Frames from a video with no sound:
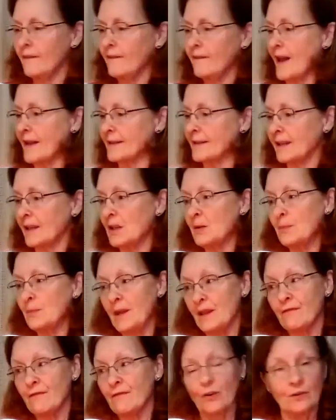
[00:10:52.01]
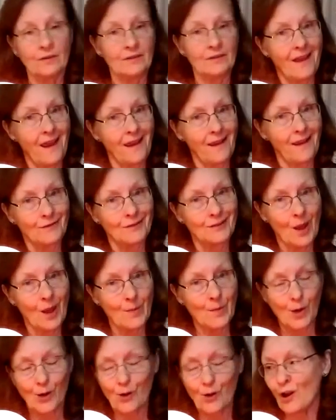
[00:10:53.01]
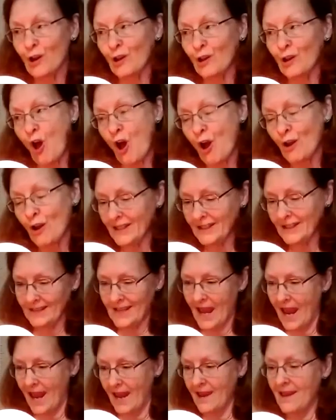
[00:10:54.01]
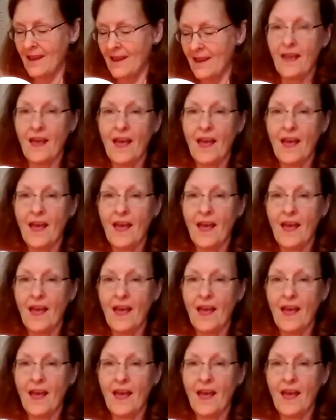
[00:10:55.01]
That's going to be the first day of summer, our longest day.